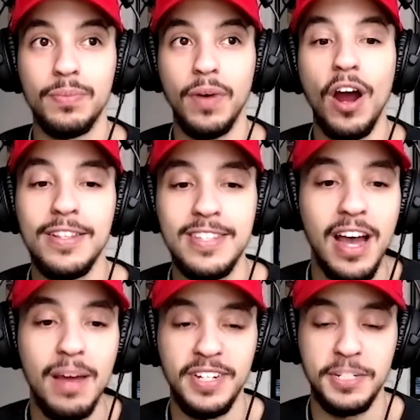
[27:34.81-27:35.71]
our
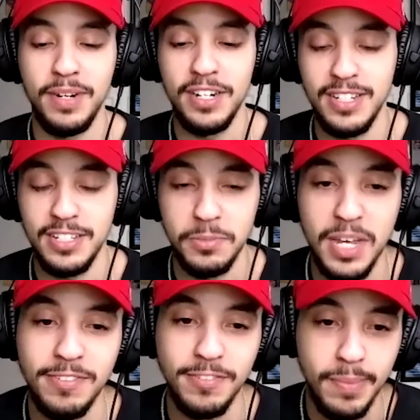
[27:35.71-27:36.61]
time experienced like some
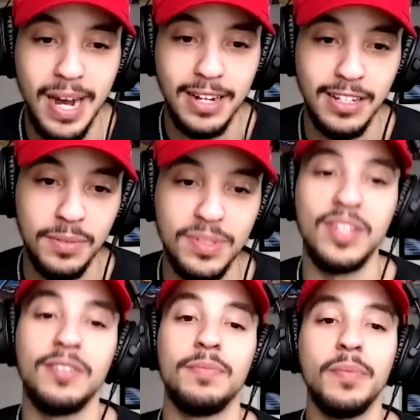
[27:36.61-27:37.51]
type of apocalypse and
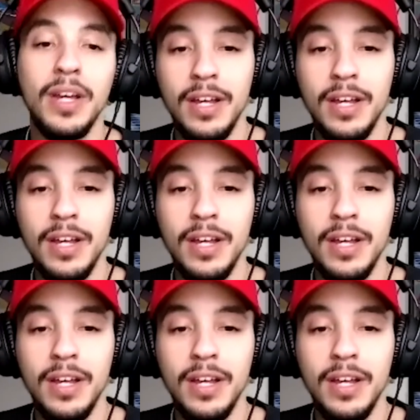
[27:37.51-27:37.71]
then